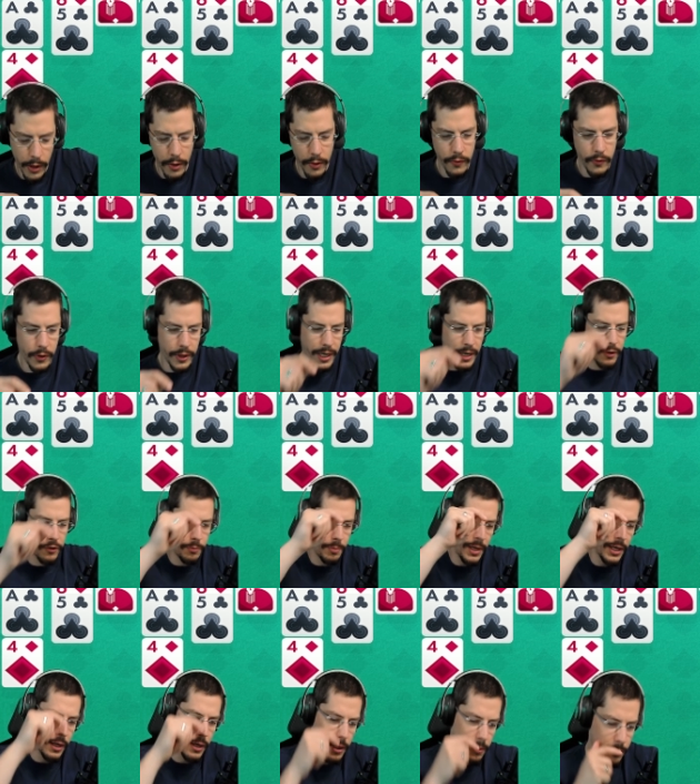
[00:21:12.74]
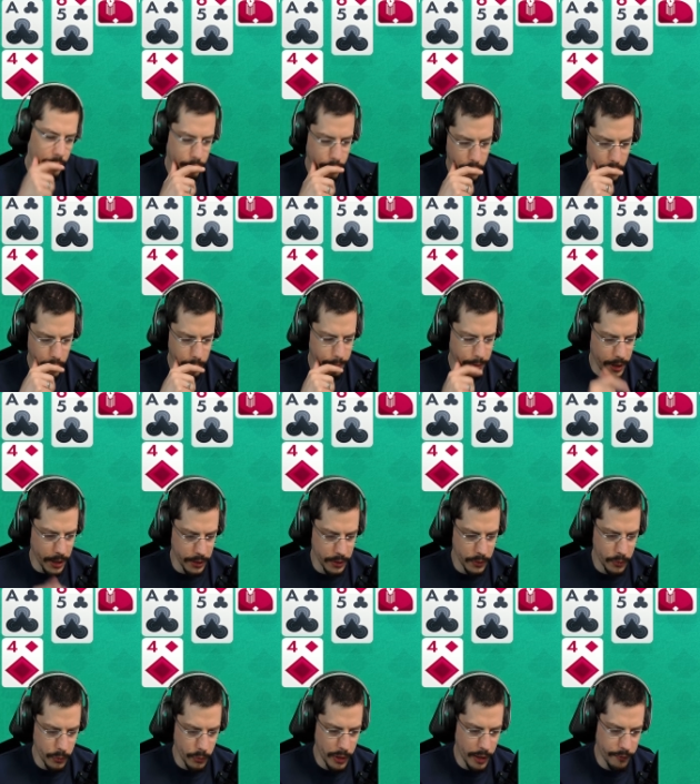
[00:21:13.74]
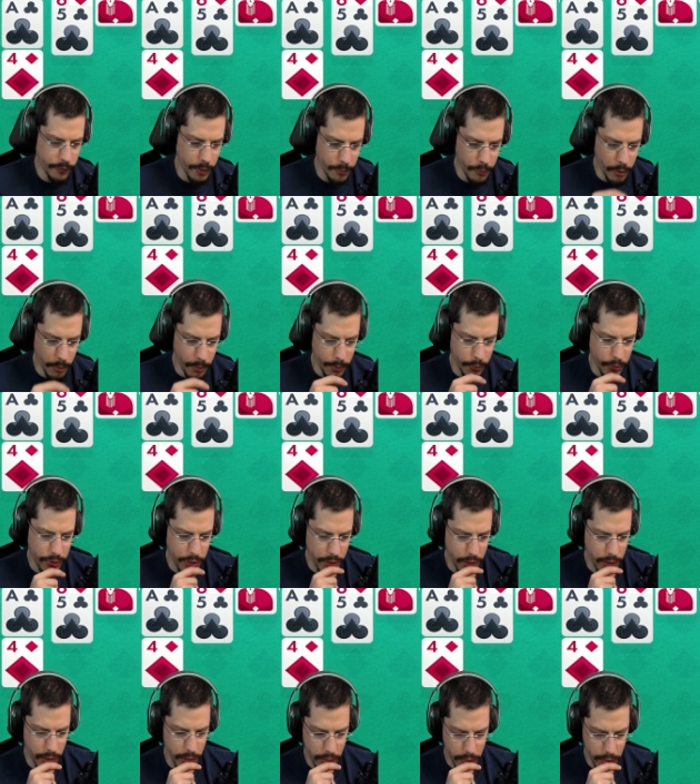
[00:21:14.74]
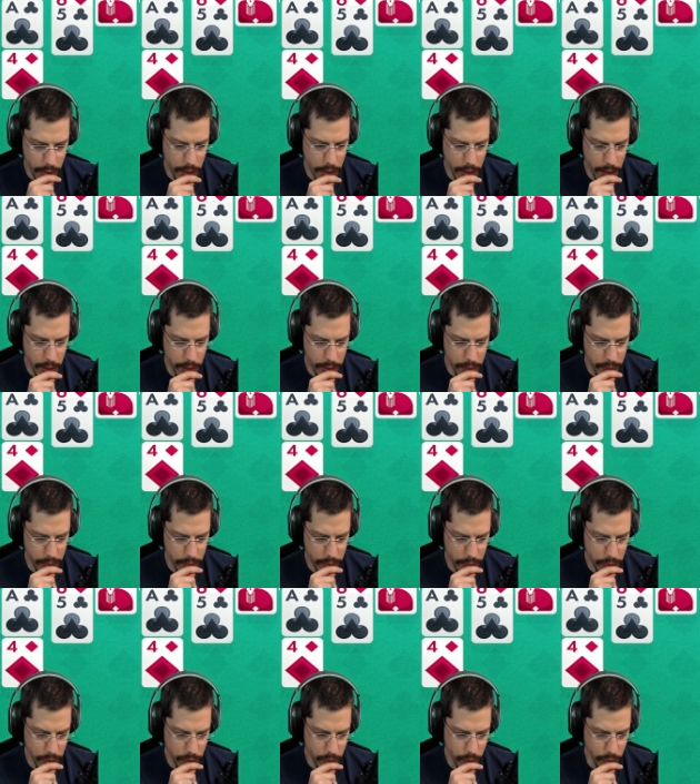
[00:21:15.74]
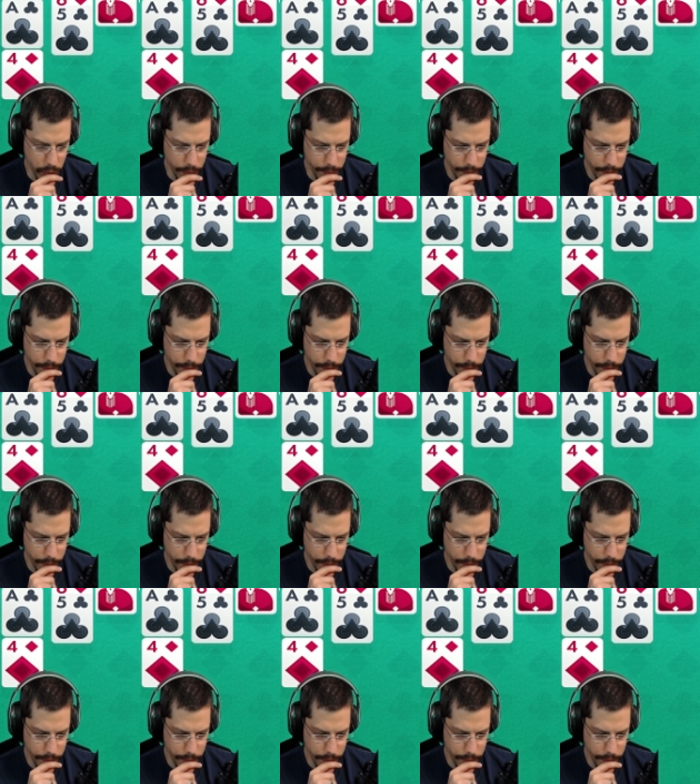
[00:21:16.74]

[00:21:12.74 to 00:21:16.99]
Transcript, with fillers: So that is better than before, but we have the problem with the heart 2.